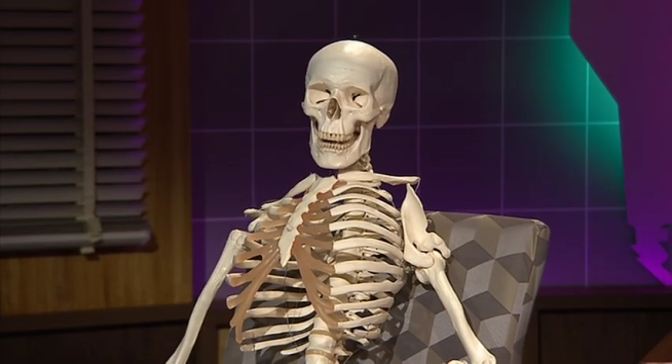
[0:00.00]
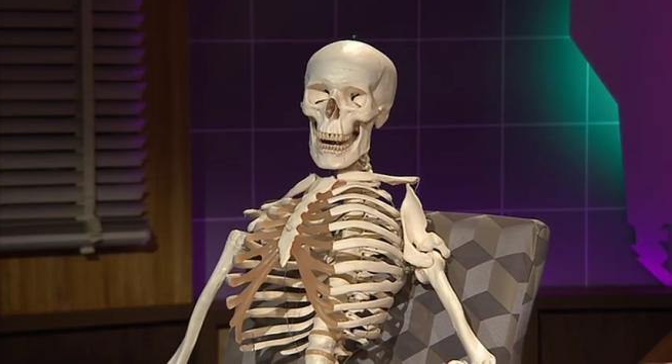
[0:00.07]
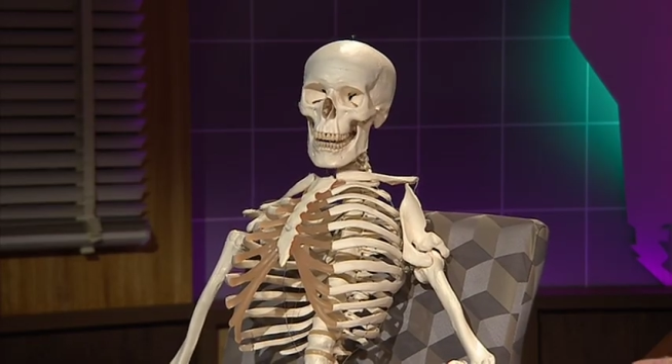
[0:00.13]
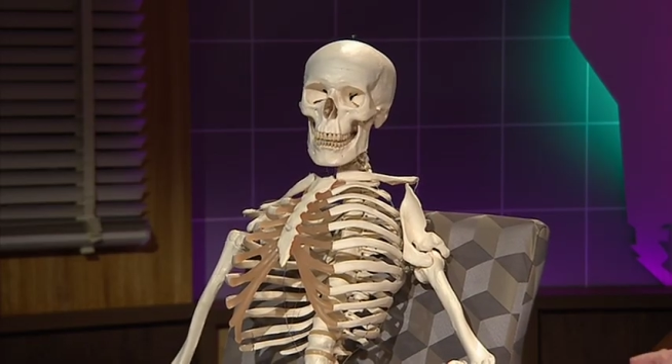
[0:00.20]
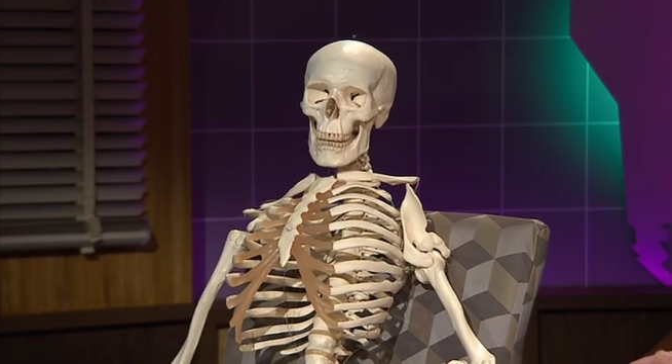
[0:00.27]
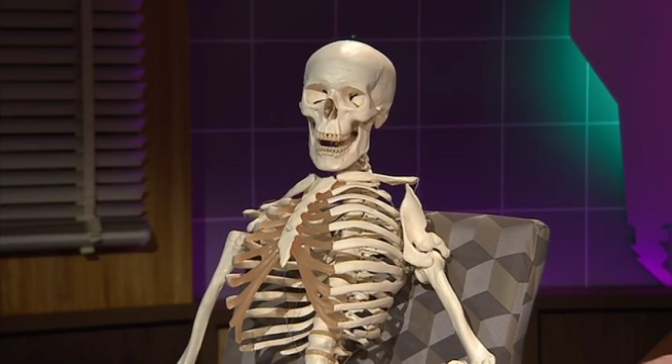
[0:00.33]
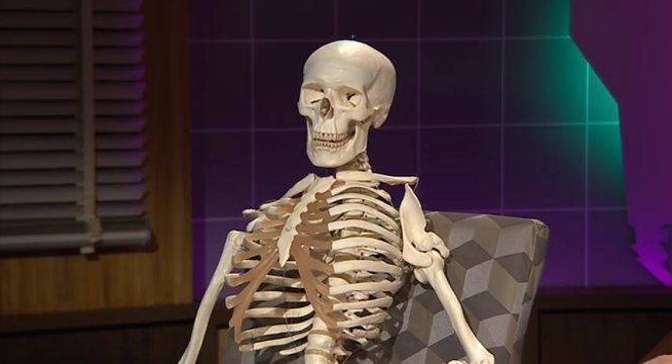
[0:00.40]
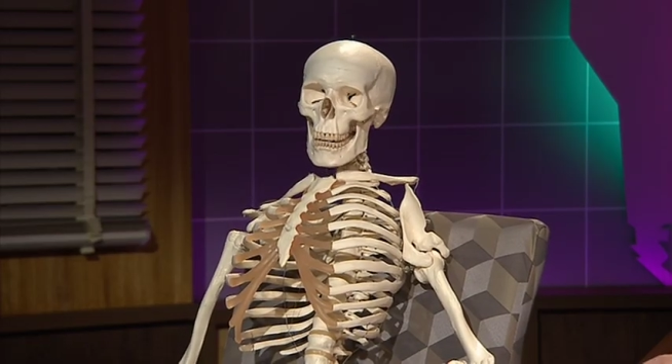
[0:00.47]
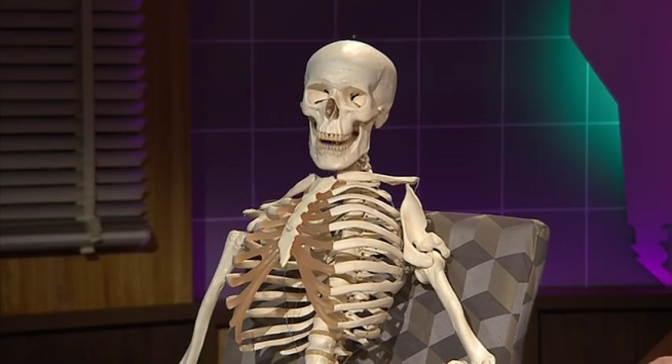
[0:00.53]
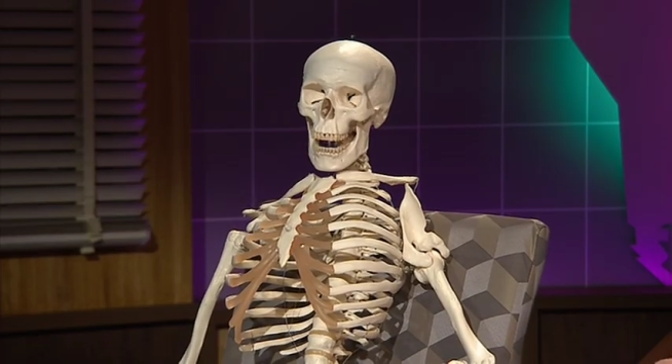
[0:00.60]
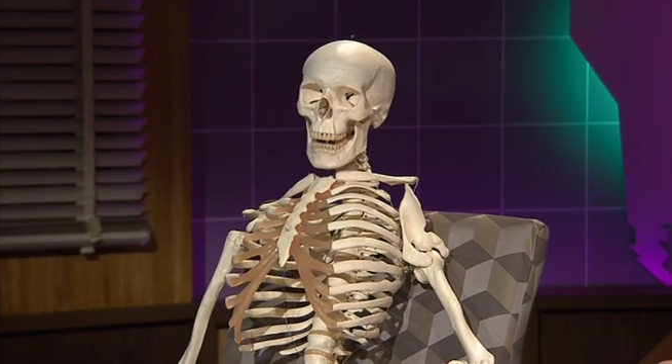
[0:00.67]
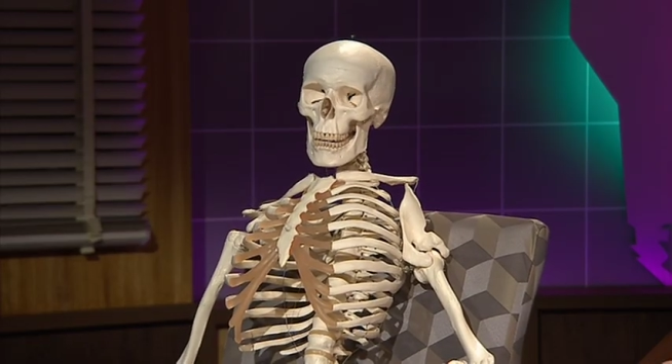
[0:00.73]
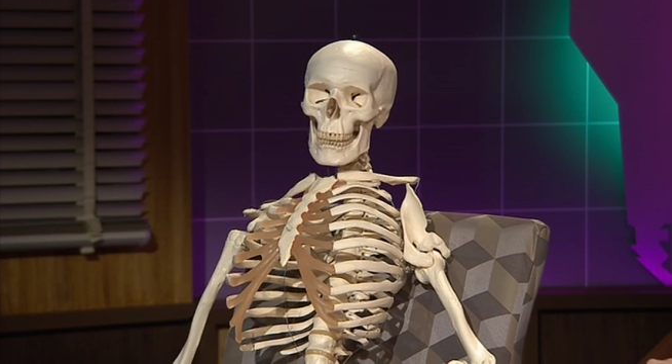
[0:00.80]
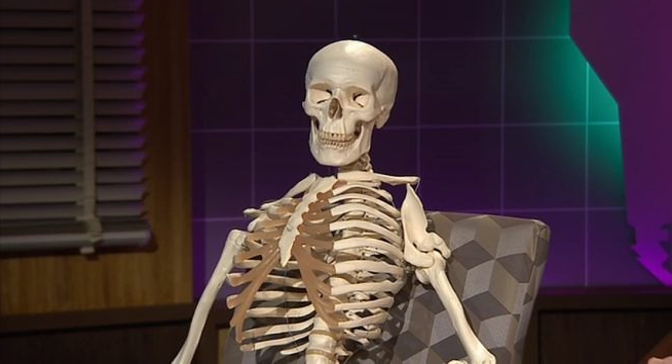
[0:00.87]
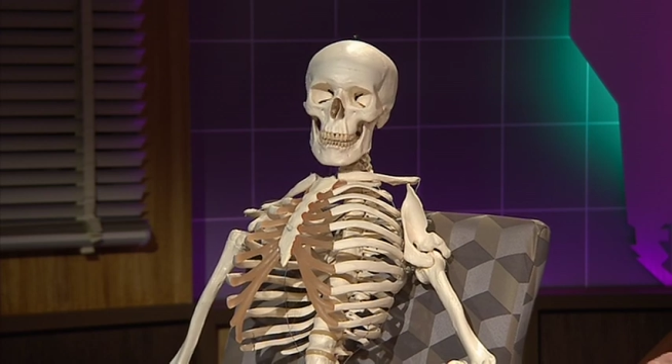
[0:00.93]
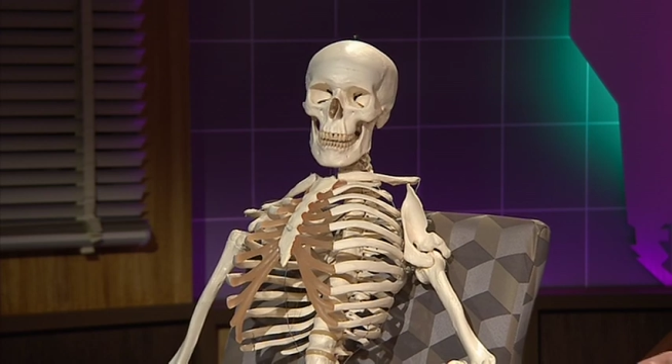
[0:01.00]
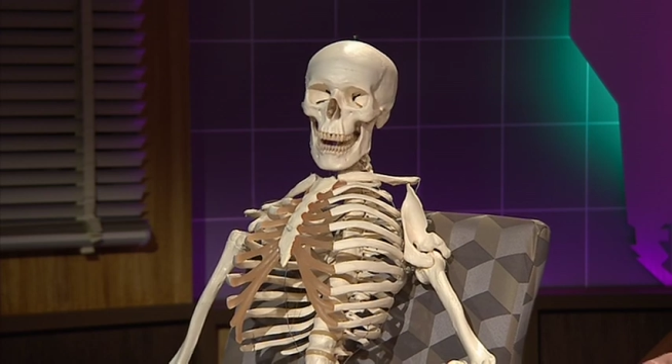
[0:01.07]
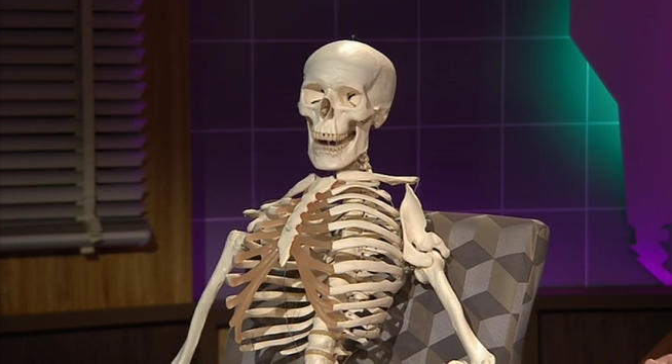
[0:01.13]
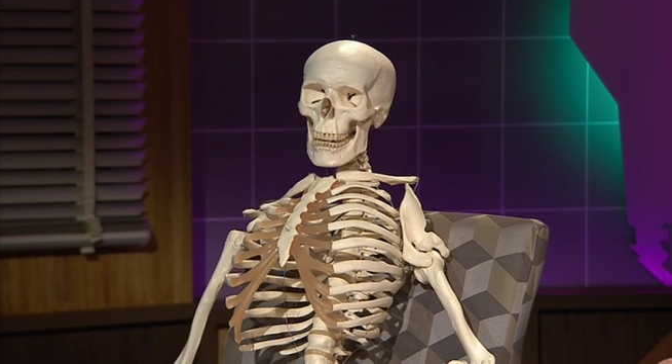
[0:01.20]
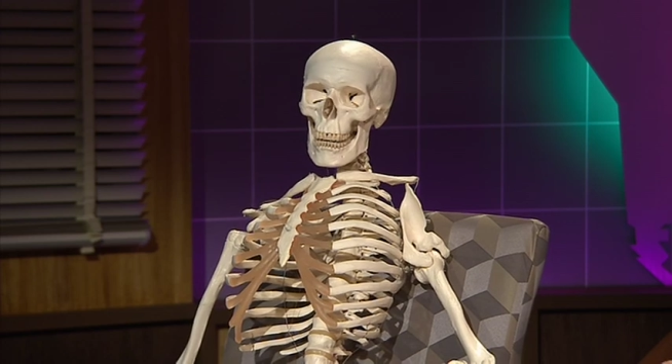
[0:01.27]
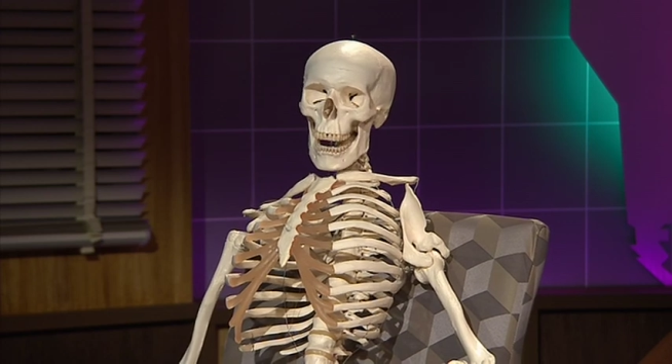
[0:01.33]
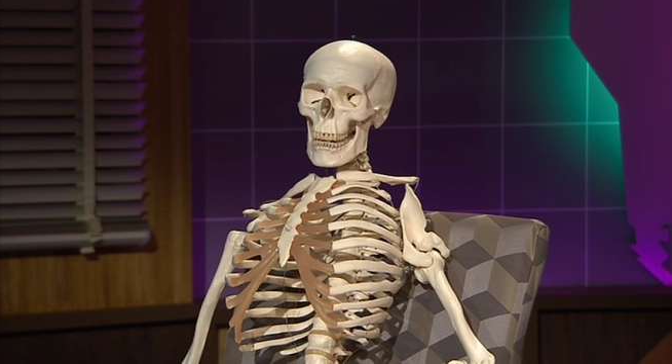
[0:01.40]
usually
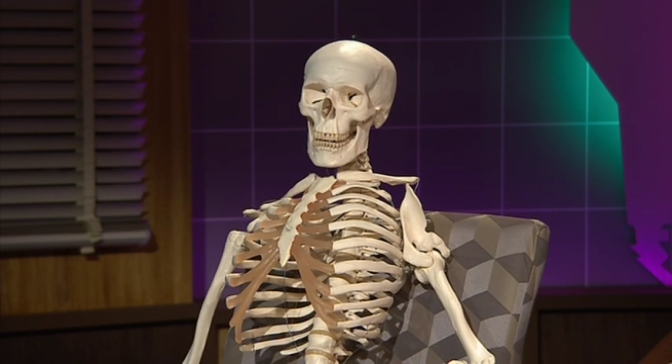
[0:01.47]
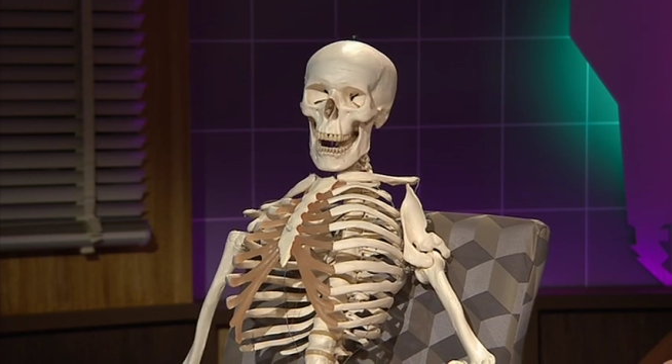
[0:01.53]
taking